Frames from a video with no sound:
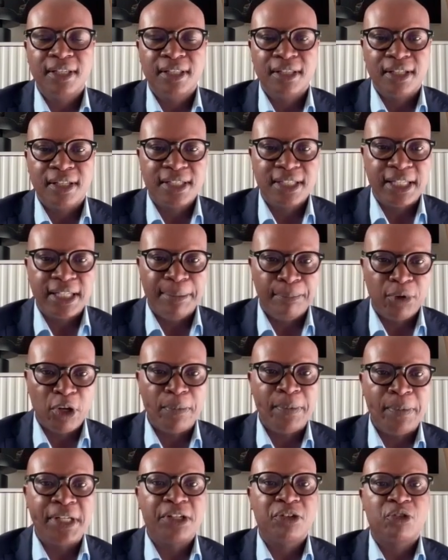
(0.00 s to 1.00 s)
That's
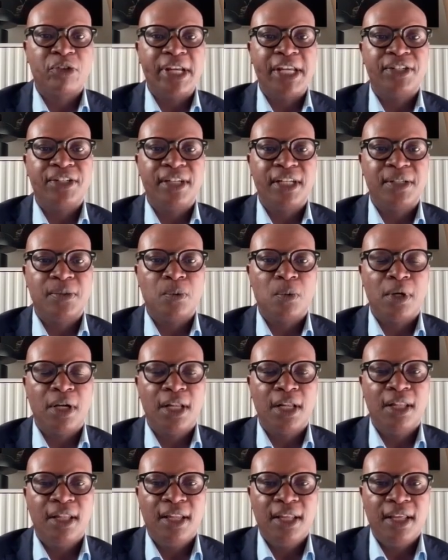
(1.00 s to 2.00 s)
employment creation as
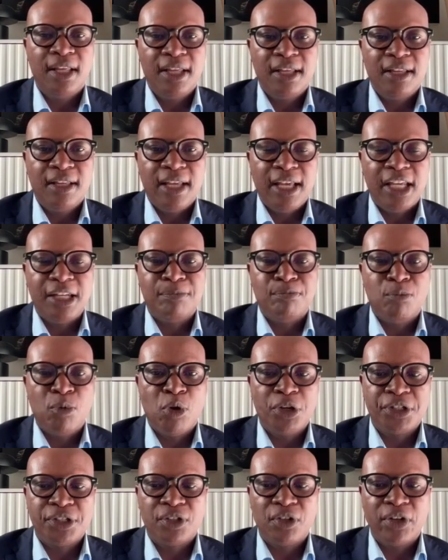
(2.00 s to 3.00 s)
well. And
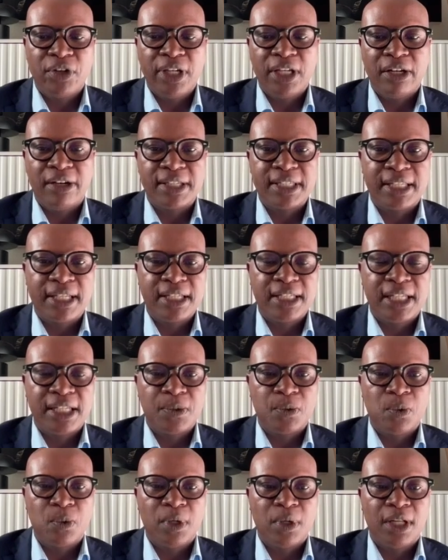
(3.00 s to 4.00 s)
more so in our sector
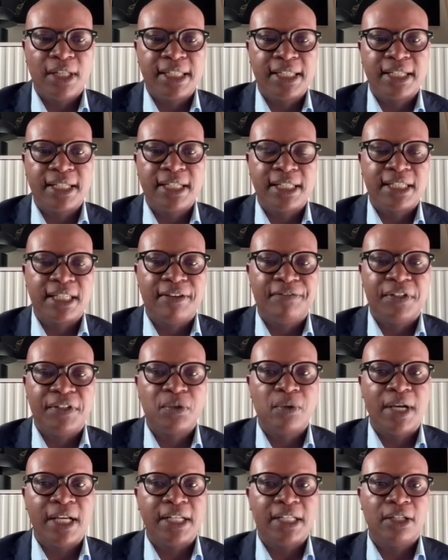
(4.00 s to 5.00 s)
as well, the sector has suffered
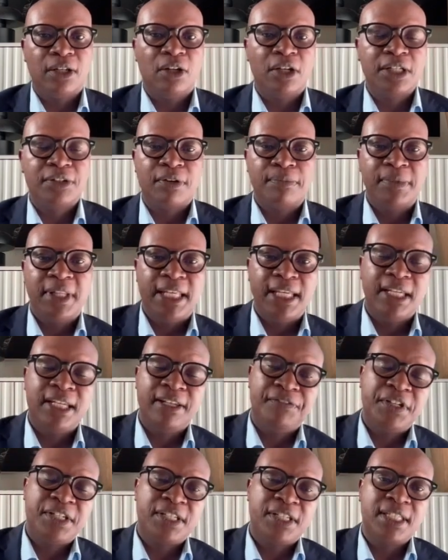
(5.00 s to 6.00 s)
quite a lot from the
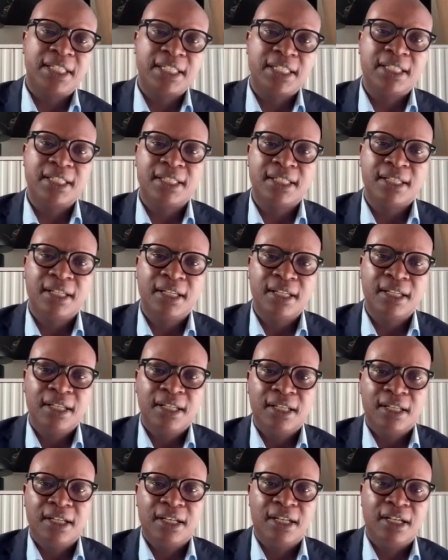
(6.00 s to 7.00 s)
inefficiencies
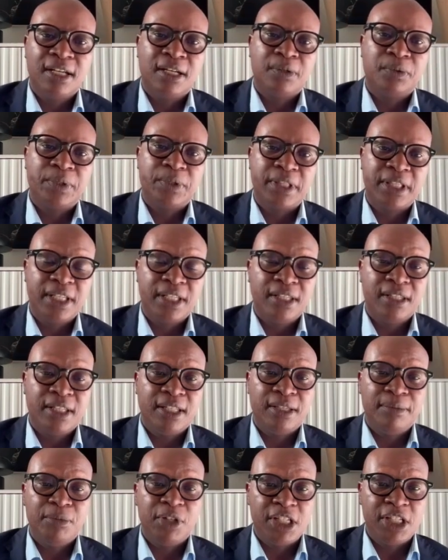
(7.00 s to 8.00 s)
within
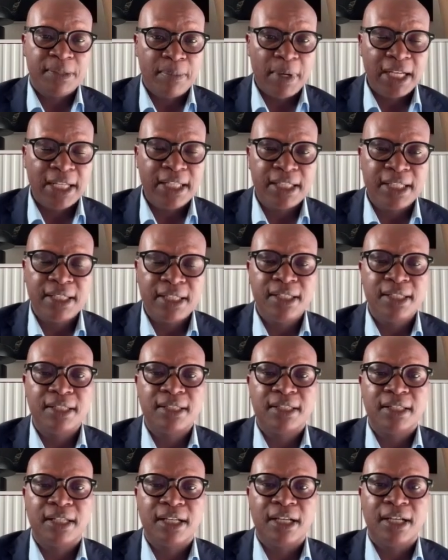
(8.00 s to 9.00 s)
the
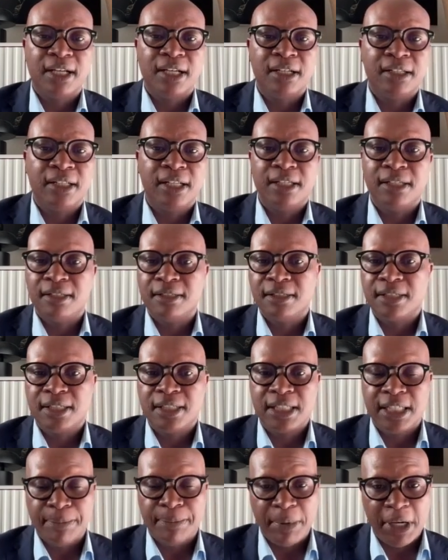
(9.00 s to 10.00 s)
municipalities and
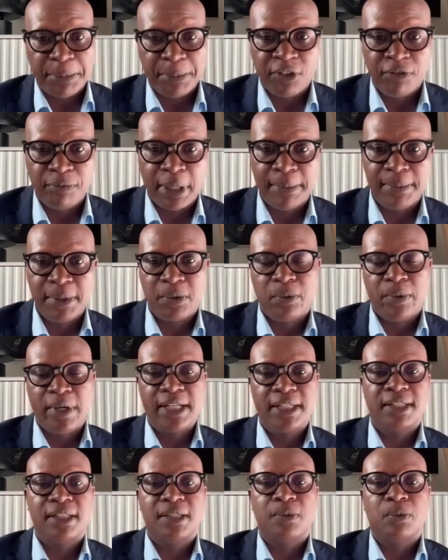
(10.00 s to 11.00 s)
Department of Public
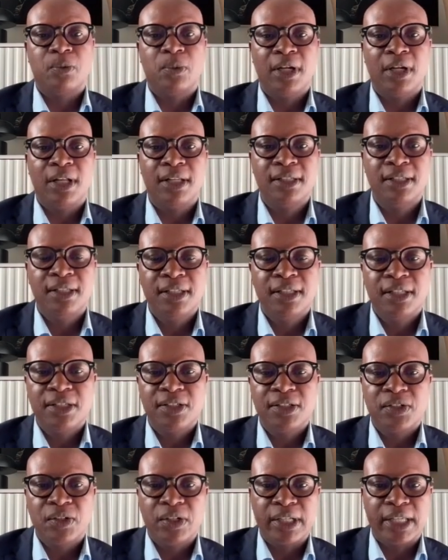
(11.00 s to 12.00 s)
Works as well.
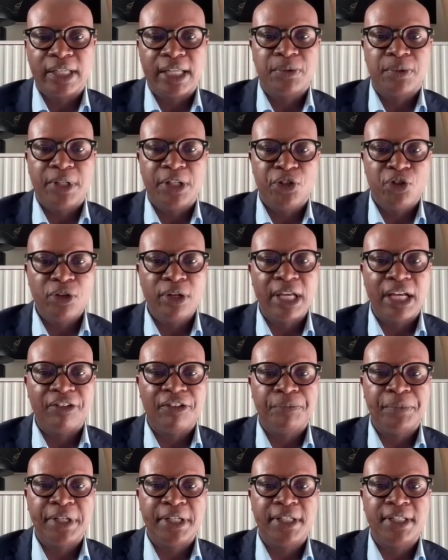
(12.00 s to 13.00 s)
So I guess with the new
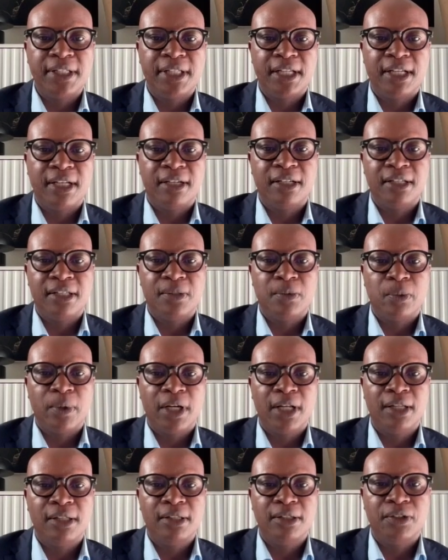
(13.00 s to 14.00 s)
government as
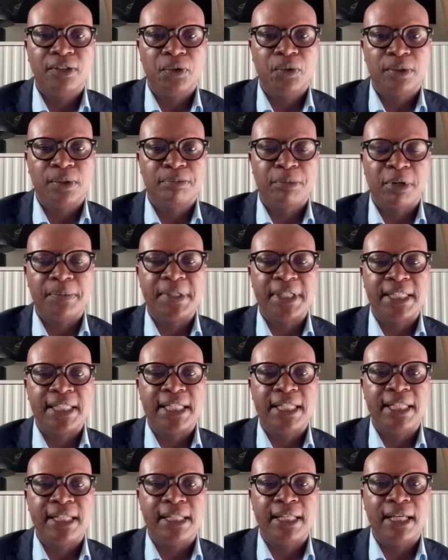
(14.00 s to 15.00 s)
well, you could probably
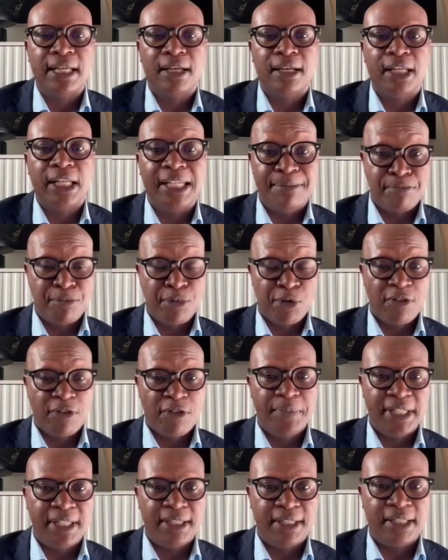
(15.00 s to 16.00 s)
see an
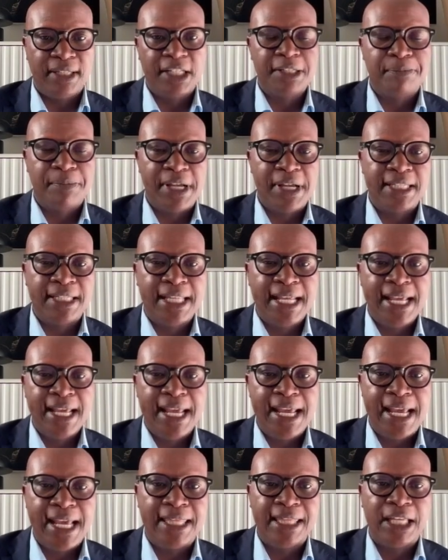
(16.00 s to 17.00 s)
improvement in that space,
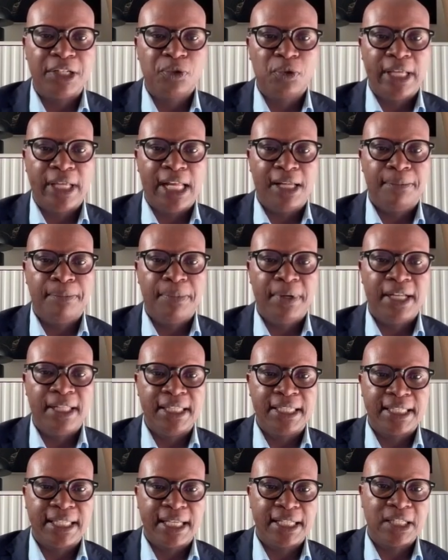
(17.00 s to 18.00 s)
and that will help the
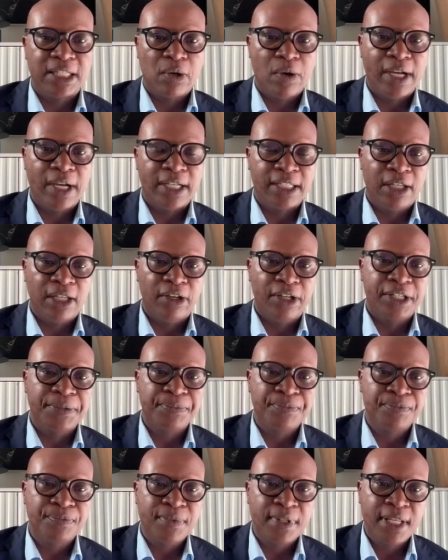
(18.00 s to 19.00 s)
sector quite a lot.
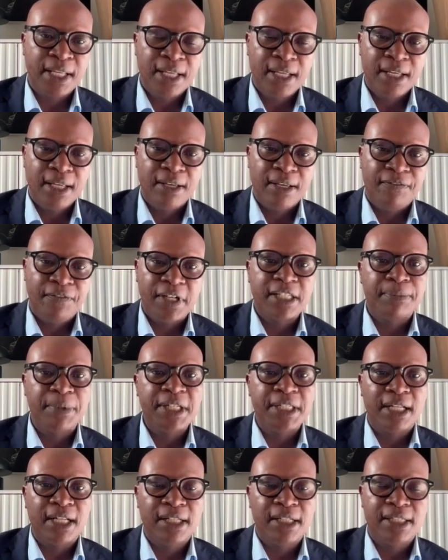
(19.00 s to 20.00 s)

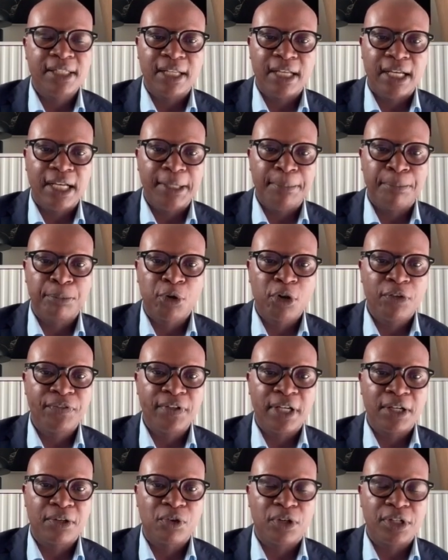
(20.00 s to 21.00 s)
Fundamentals are improving
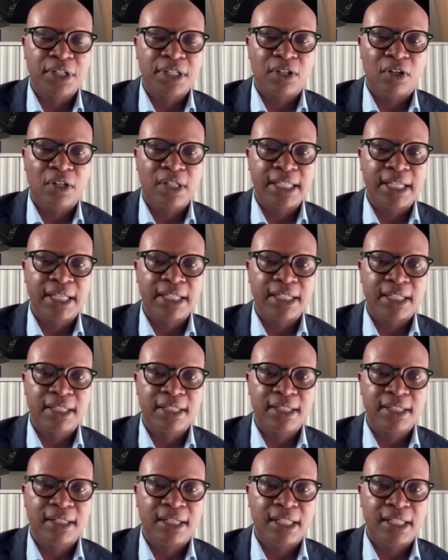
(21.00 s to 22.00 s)
across all
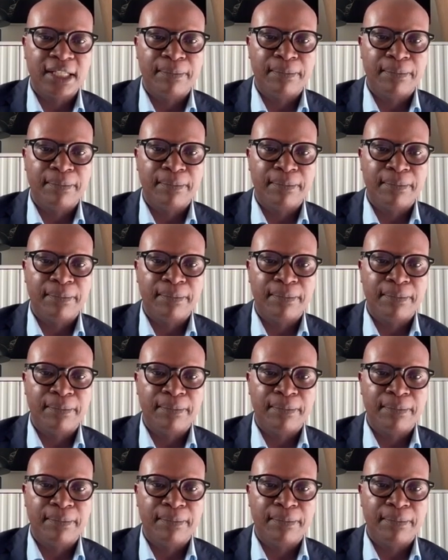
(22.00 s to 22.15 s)
sectors. As I